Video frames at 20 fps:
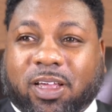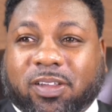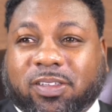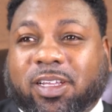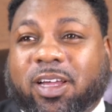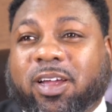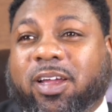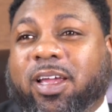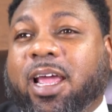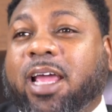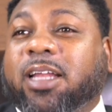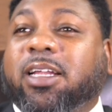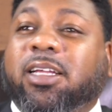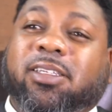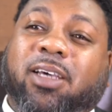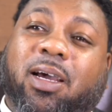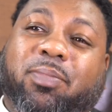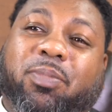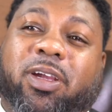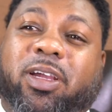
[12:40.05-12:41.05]
Is there any
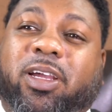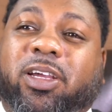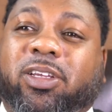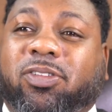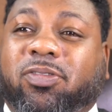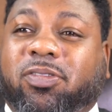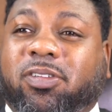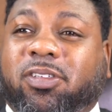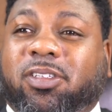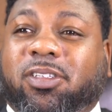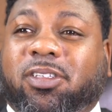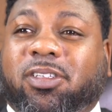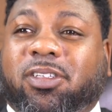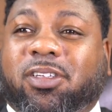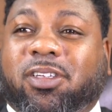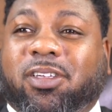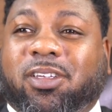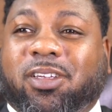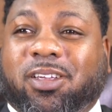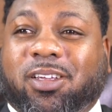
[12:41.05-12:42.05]
type of interest
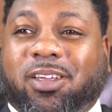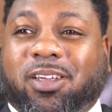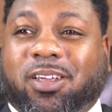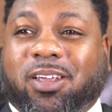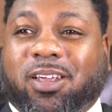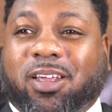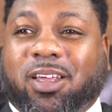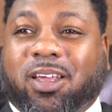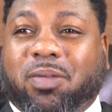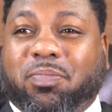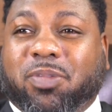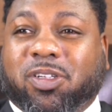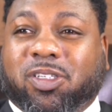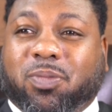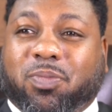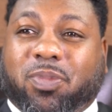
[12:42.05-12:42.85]
in Mr.